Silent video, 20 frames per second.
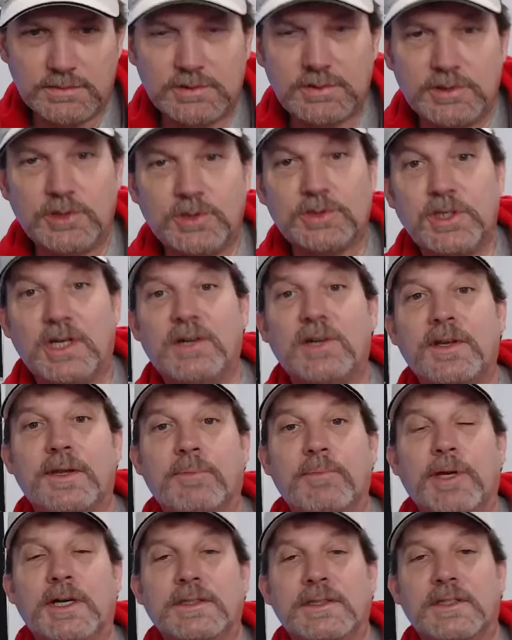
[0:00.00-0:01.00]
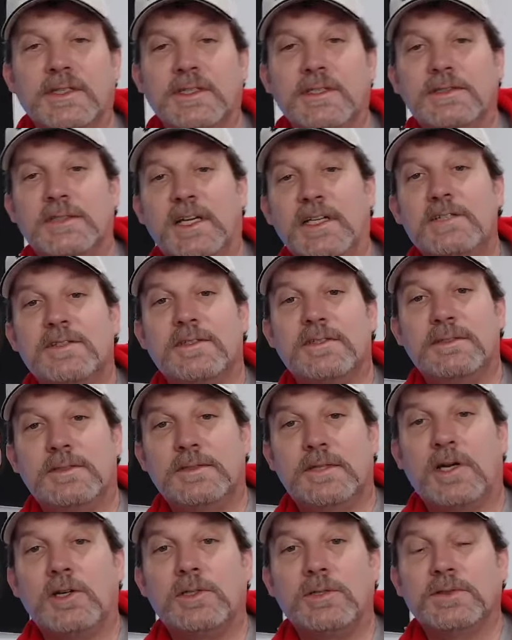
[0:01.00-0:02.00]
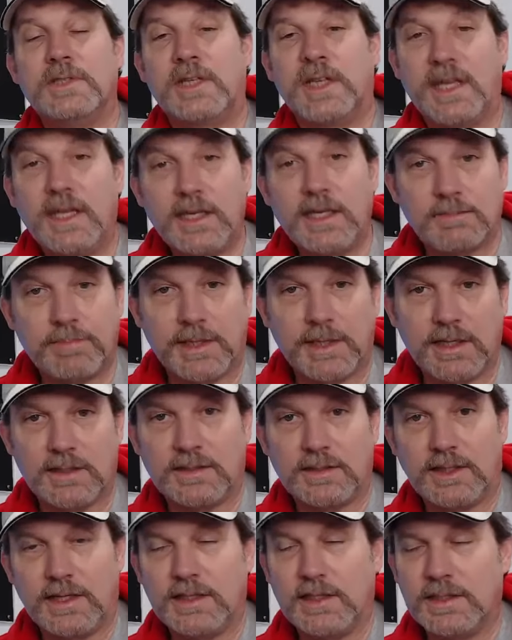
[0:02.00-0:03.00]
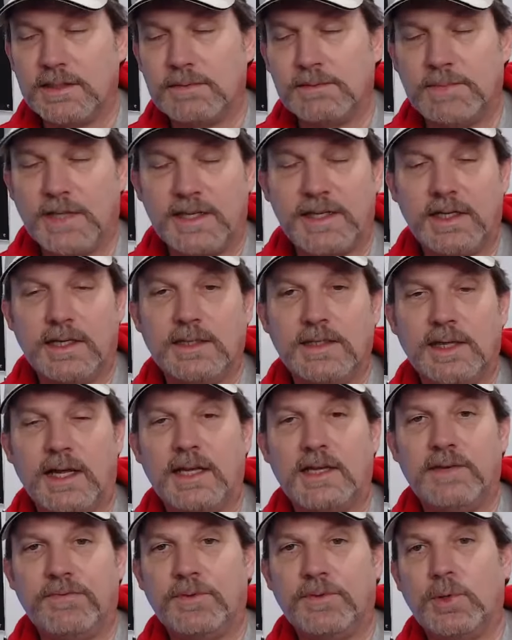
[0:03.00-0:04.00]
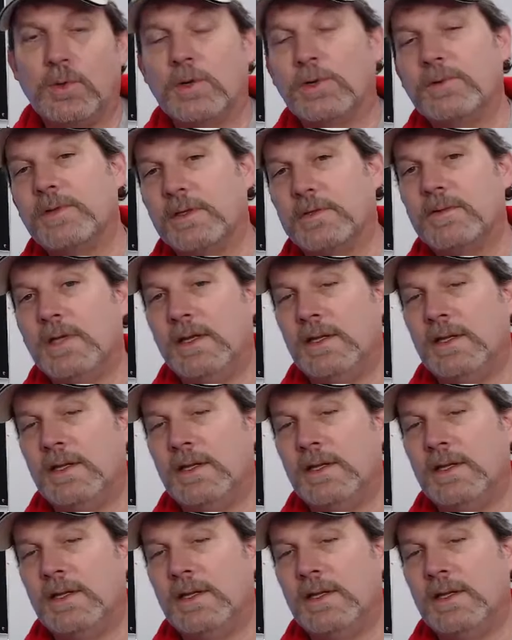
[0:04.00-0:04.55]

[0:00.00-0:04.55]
you're talking about there, that's called the kingpin. And in 94,